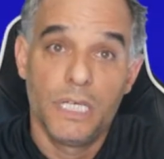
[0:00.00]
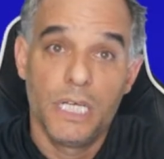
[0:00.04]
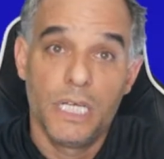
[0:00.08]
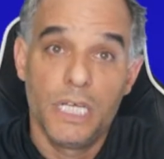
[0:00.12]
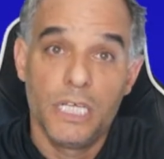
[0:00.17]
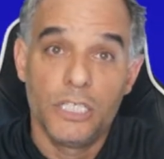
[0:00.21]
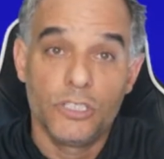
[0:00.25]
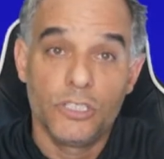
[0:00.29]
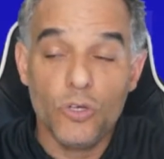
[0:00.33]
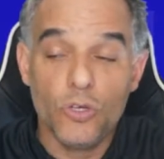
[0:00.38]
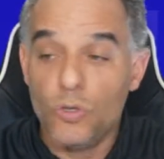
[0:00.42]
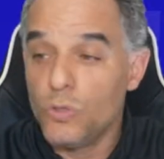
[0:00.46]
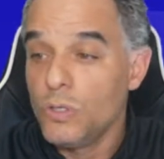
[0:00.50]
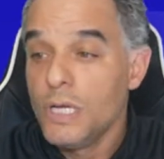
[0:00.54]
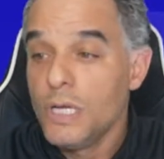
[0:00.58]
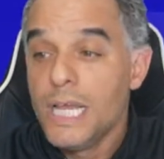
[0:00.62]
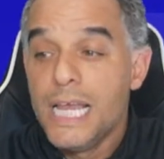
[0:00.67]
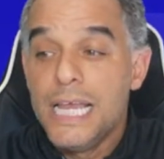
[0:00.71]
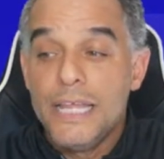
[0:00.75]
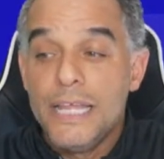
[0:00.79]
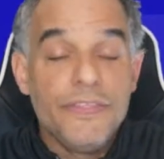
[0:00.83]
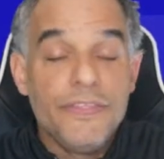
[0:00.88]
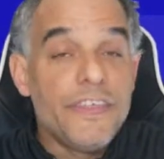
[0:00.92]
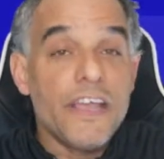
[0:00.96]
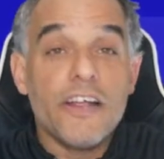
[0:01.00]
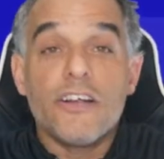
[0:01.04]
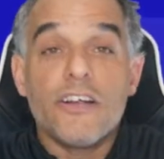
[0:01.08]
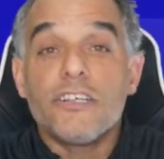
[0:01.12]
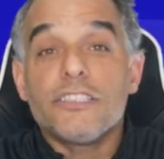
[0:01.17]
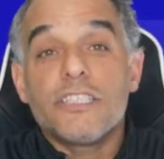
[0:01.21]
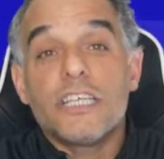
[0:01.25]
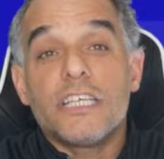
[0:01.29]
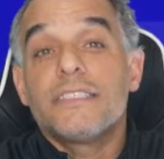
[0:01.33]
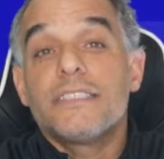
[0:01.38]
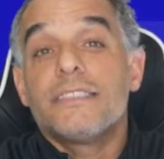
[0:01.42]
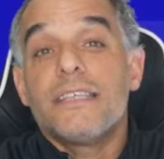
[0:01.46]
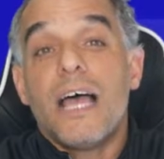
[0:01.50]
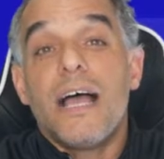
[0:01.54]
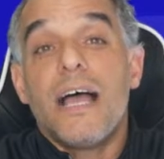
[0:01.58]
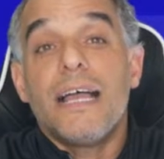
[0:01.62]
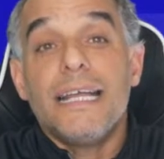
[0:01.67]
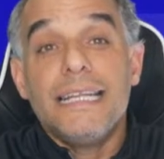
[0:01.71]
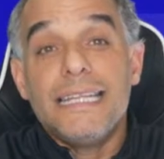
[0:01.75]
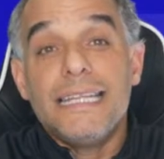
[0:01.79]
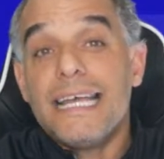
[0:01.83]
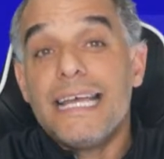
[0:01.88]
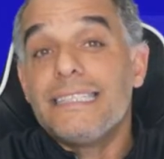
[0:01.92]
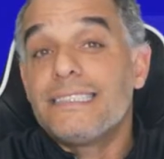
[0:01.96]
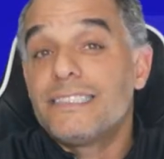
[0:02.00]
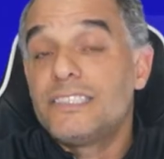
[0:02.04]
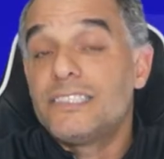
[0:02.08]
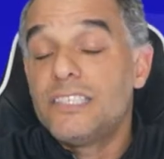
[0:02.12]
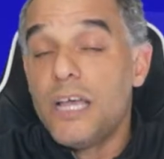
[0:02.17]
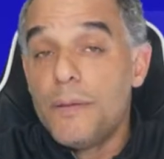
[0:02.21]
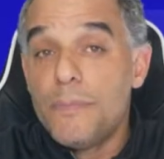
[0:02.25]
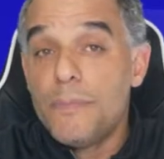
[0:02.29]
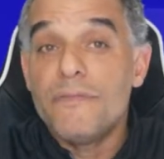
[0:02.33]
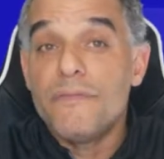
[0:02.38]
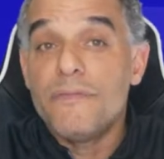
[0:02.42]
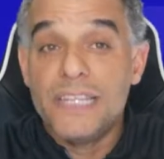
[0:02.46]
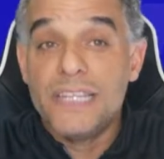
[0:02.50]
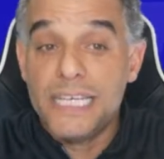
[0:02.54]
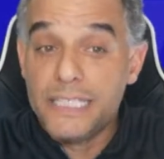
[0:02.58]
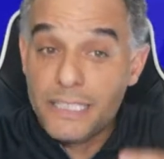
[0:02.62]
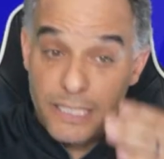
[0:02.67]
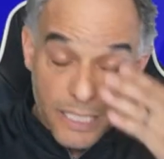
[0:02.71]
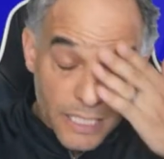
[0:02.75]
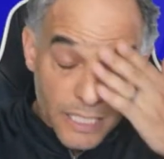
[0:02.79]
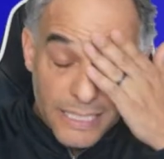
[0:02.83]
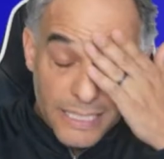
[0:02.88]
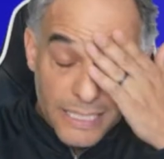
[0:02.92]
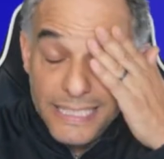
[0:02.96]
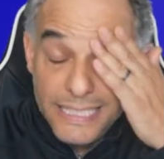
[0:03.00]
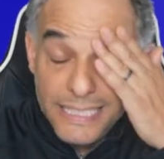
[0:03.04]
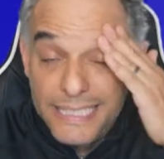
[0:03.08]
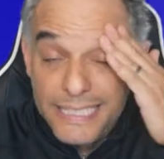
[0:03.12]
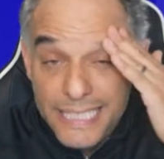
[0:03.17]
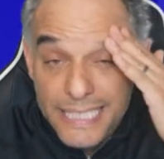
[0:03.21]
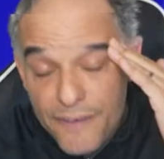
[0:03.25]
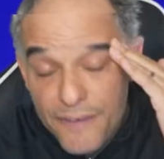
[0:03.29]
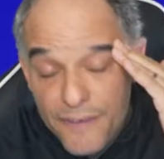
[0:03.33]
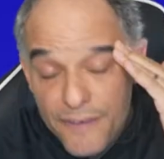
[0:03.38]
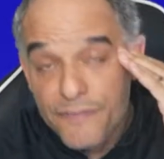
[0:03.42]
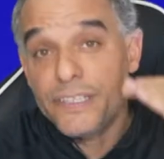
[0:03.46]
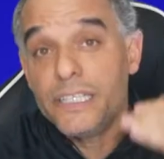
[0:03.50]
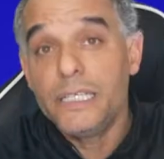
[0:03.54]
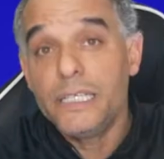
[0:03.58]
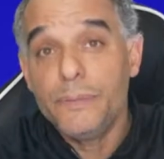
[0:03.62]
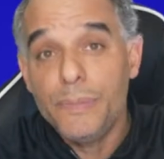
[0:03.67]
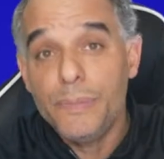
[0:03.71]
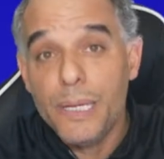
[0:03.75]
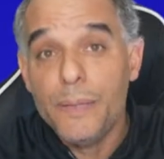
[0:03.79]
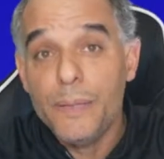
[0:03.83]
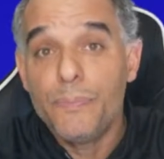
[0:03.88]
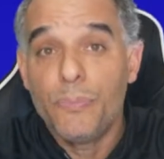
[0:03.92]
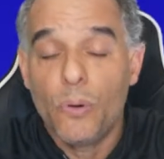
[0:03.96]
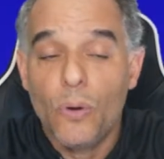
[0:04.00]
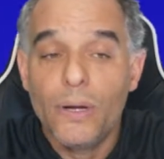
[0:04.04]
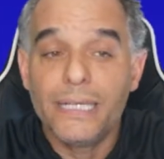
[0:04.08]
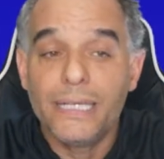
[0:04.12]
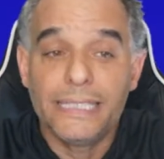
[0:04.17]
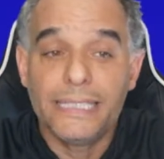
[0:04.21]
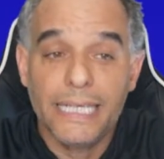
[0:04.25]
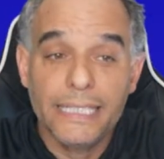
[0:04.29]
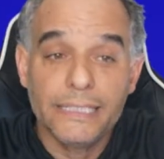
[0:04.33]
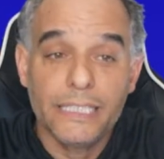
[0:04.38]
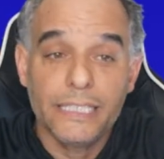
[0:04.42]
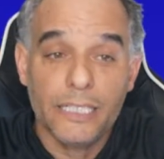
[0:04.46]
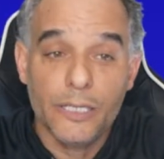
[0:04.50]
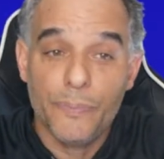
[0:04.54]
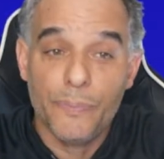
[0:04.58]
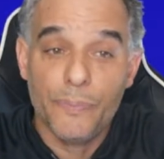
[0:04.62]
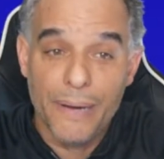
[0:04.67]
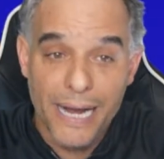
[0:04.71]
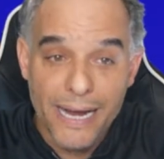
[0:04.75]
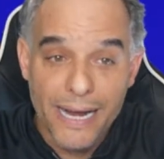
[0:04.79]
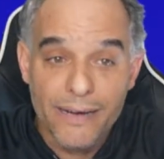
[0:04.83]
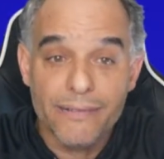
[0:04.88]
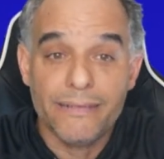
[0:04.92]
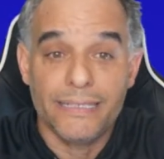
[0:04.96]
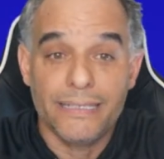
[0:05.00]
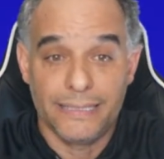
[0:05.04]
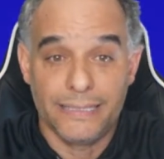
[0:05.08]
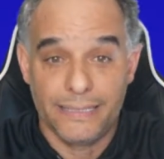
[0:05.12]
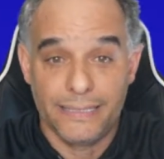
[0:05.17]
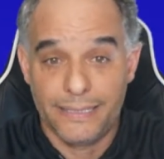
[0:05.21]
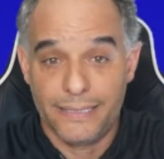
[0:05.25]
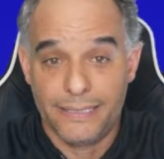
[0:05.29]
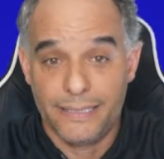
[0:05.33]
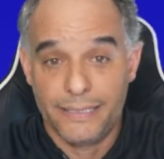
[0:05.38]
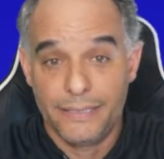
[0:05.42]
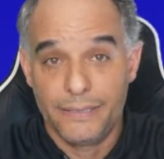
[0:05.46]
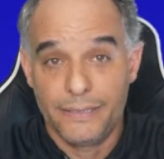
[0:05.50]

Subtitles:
So there's a sign that some of this could definitely be pointing to the parents.